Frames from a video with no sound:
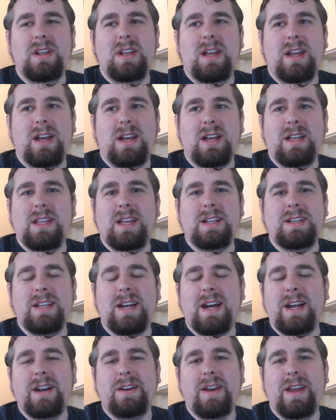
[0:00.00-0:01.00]
like
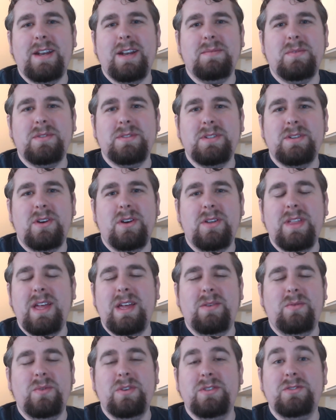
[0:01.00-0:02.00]
dire animals and all
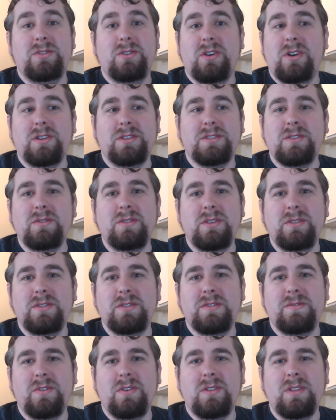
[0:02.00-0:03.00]
that, which are also
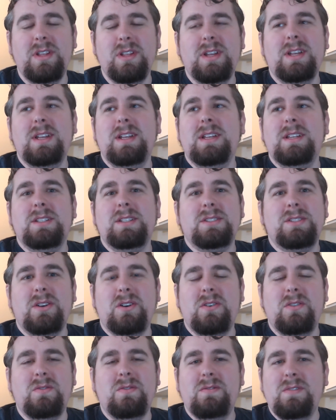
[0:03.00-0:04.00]
useful.
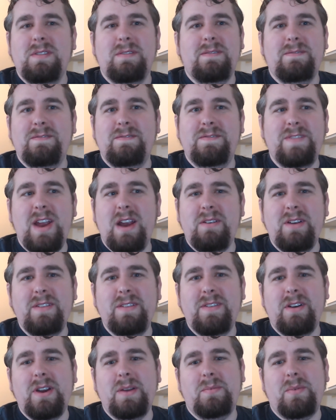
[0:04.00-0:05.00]
So very,
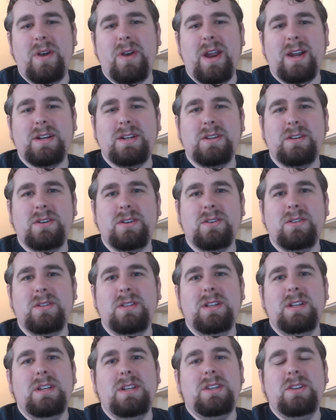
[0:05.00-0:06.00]
very
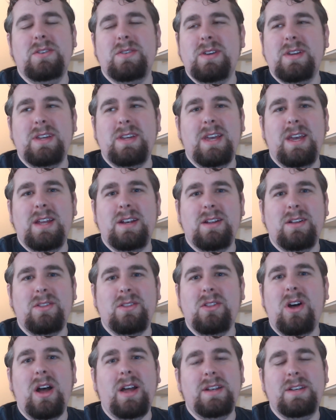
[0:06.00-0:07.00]
practical. You can get a
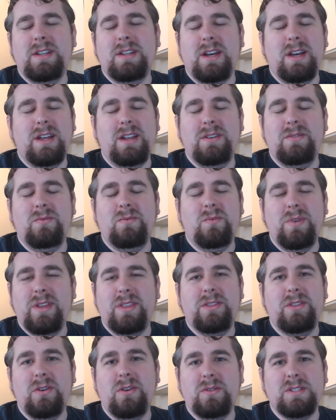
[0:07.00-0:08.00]
lot done
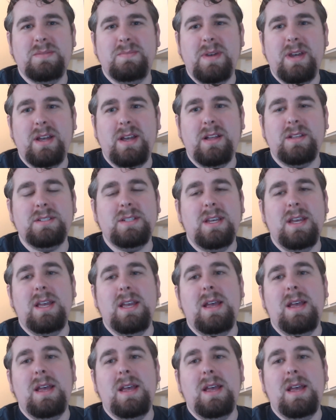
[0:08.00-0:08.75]
with those spells.